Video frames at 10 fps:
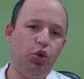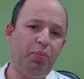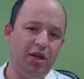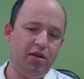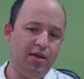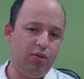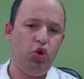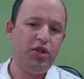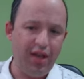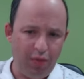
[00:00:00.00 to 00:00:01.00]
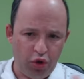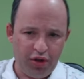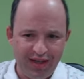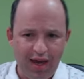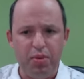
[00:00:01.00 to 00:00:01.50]
to play this,
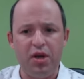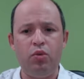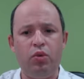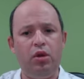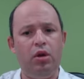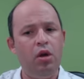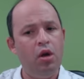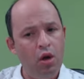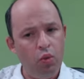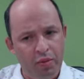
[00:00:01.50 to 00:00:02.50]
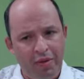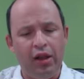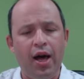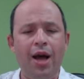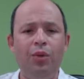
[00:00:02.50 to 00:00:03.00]
what is happening with my
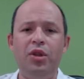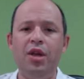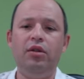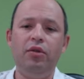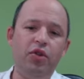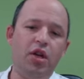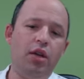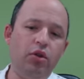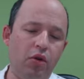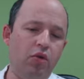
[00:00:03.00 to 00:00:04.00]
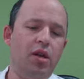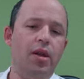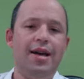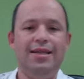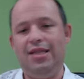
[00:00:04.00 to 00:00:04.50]
line, with knight f3, and I
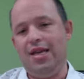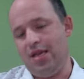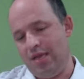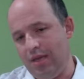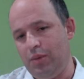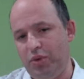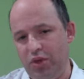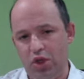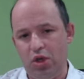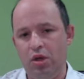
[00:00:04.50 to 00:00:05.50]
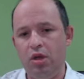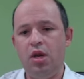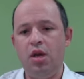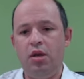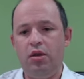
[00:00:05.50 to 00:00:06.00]
realized that in this position,
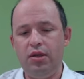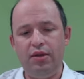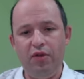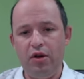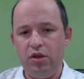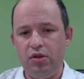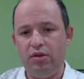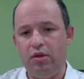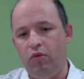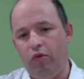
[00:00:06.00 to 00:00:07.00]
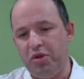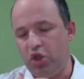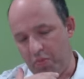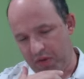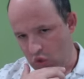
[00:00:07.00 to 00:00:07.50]
there is a very interesting move,
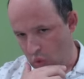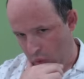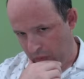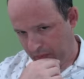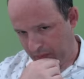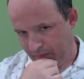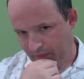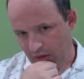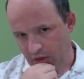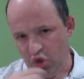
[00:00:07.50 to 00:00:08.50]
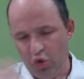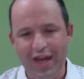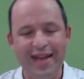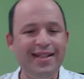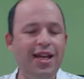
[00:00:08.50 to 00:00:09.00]
bishop e2. So
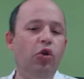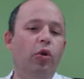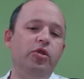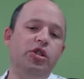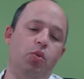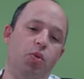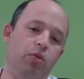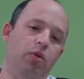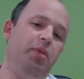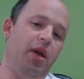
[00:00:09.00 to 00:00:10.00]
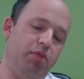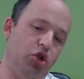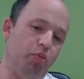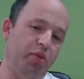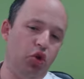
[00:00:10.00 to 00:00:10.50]
the idea, obviously, when we play
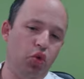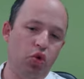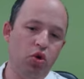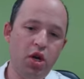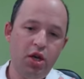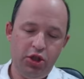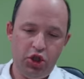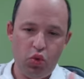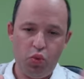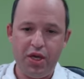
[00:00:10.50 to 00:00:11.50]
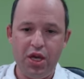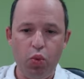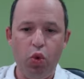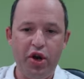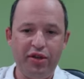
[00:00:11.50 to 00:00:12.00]
bishop e2, so we
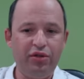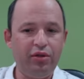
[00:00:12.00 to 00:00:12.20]
avoid